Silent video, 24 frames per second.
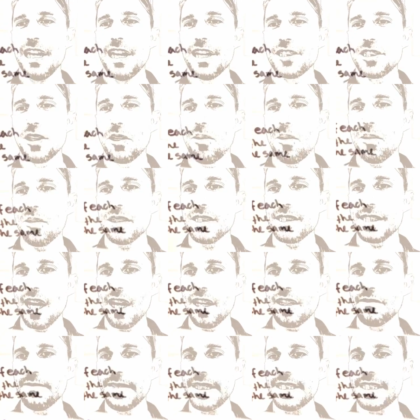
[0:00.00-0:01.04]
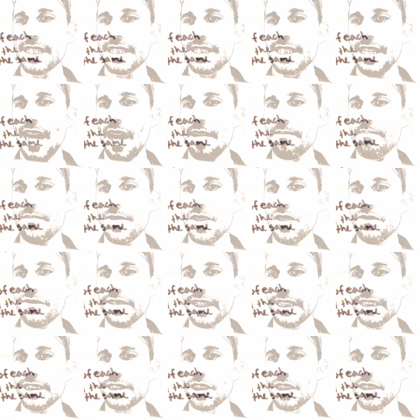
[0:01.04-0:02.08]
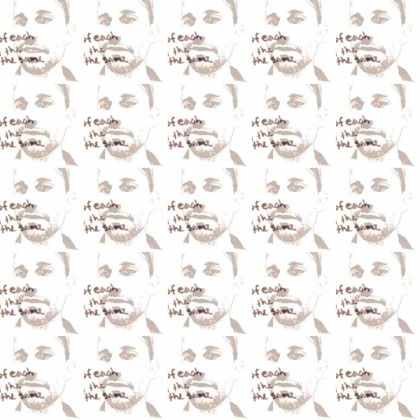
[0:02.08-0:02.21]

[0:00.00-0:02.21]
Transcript: So horizontal means it's not moving, so the